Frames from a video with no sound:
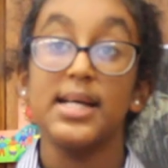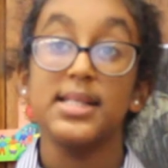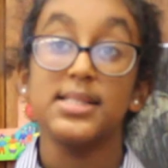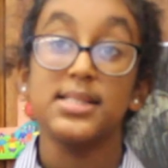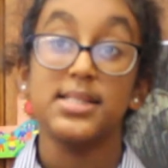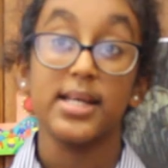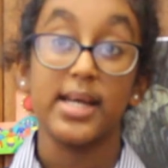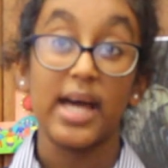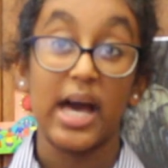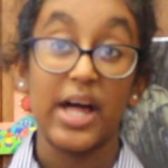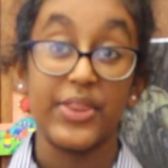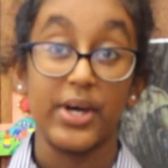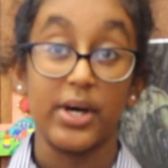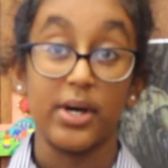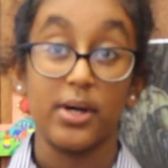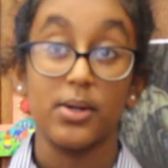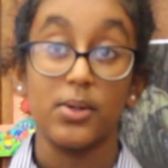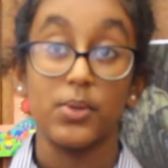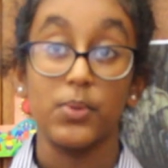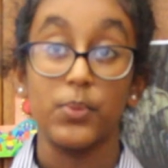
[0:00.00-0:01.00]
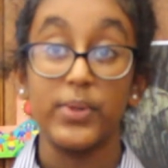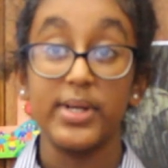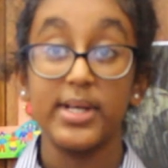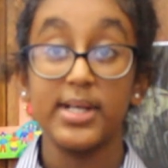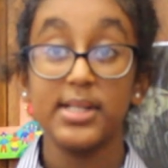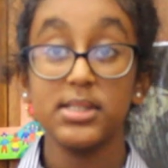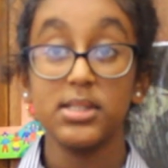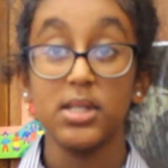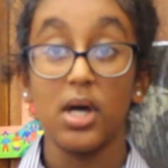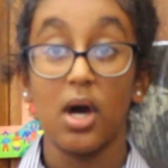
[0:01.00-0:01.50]
Together, we
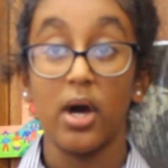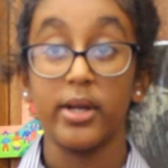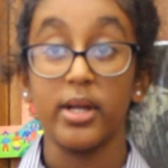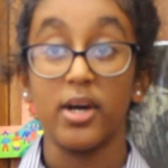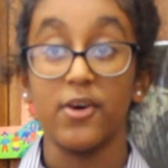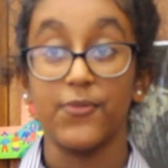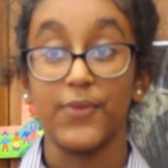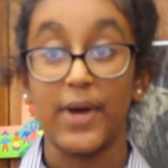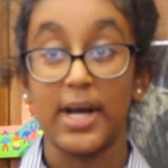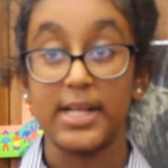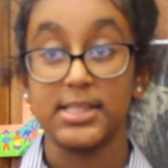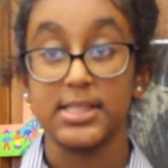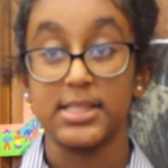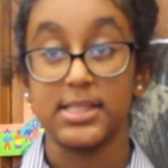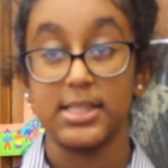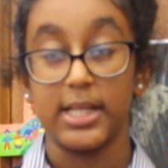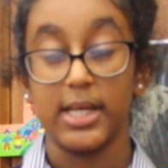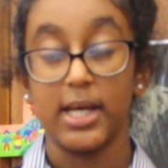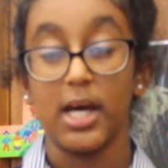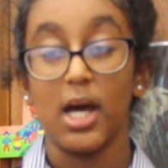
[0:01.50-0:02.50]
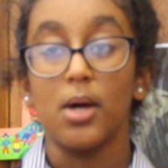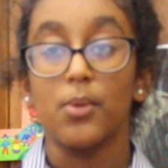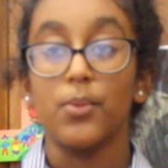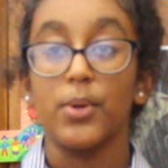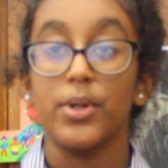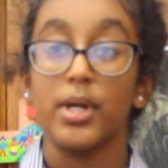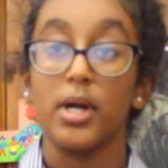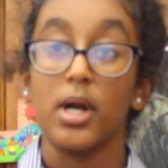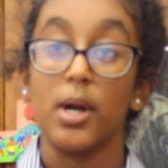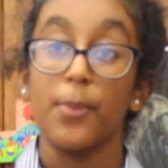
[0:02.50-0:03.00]
can turn a fantasy
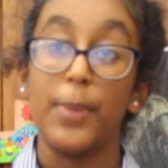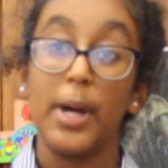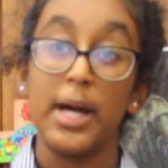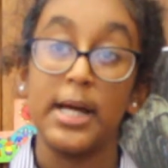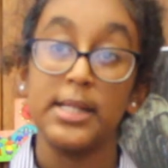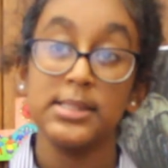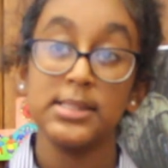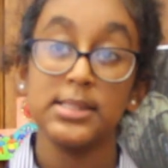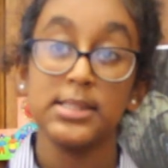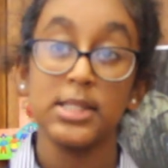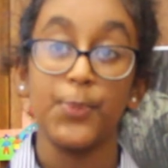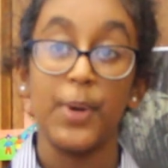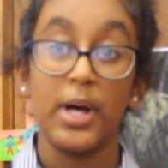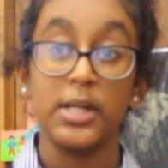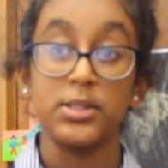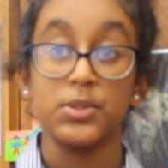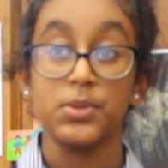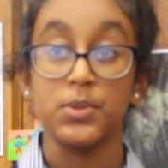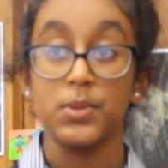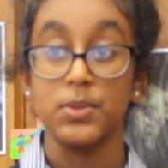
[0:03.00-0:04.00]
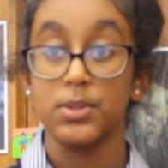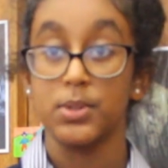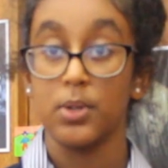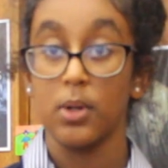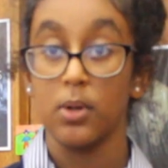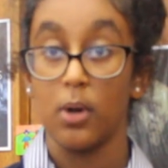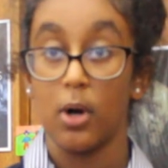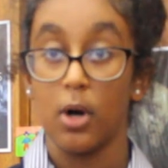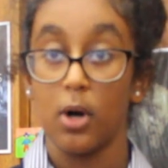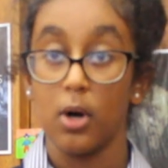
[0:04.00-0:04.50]
where there are pens and pencils
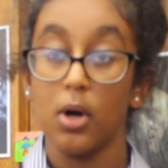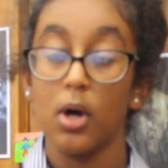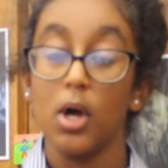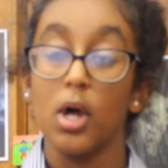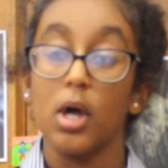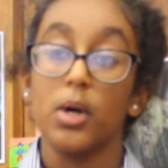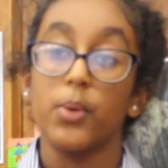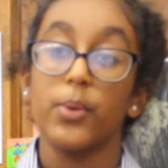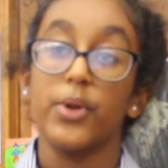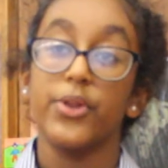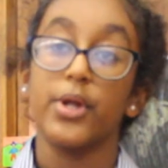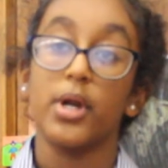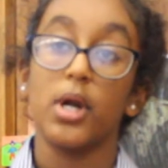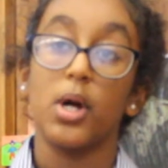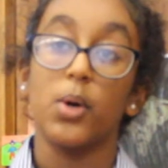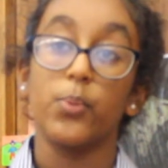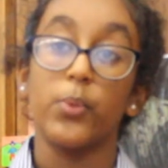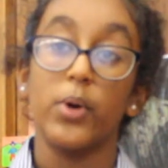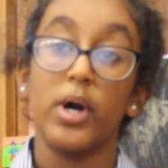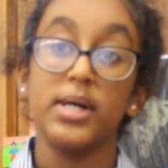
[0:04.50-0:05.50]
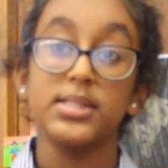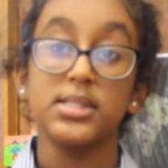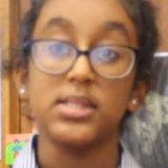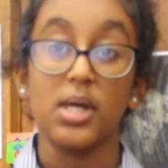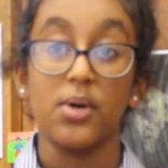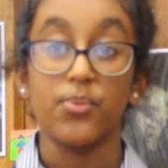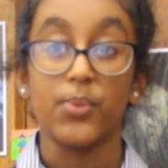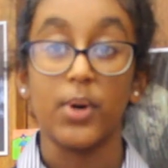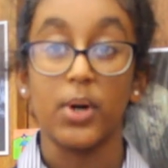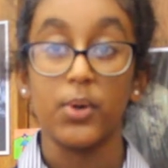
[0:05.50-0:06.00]
galore, where there are words
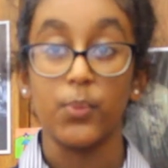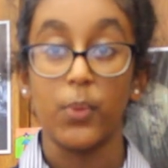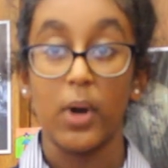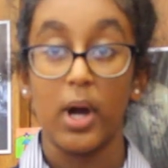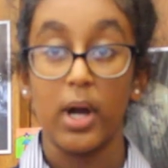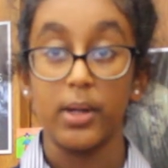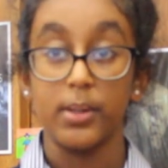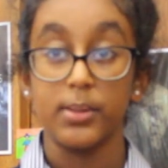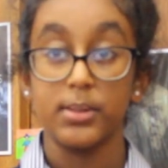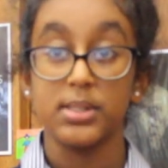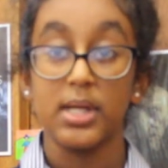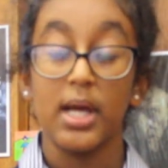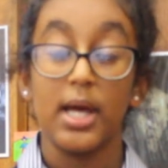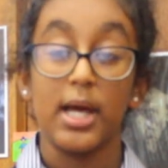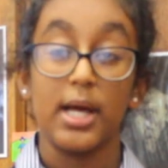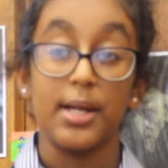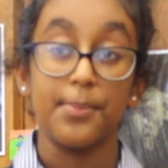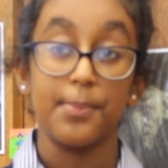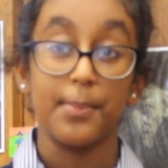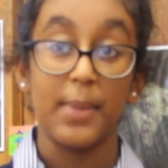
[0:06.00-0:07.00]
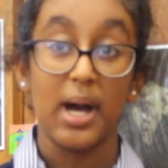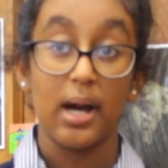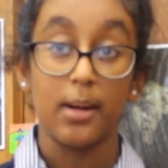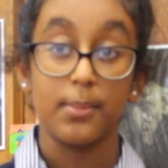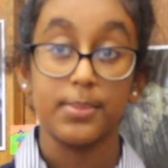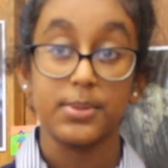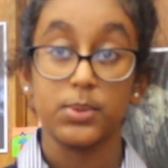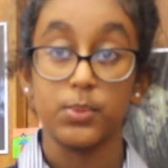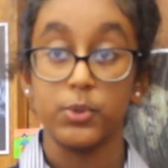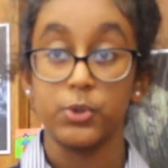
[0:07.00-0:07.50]
that run wild, and
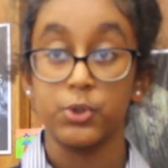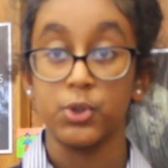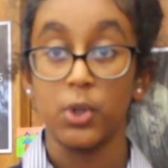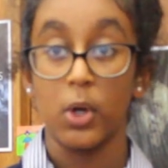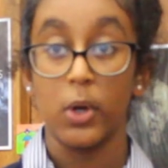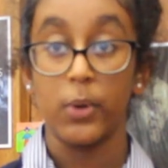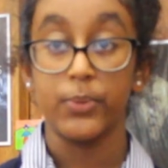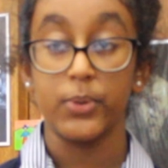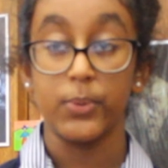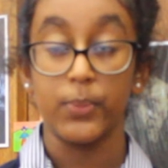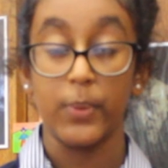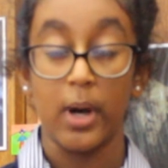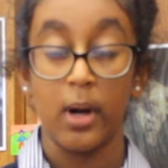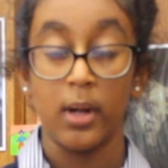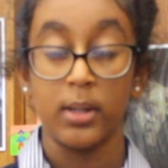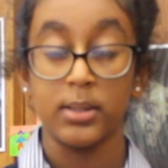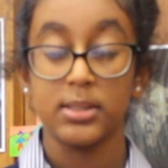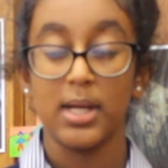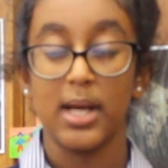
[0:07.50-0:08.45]
maps which show off the world.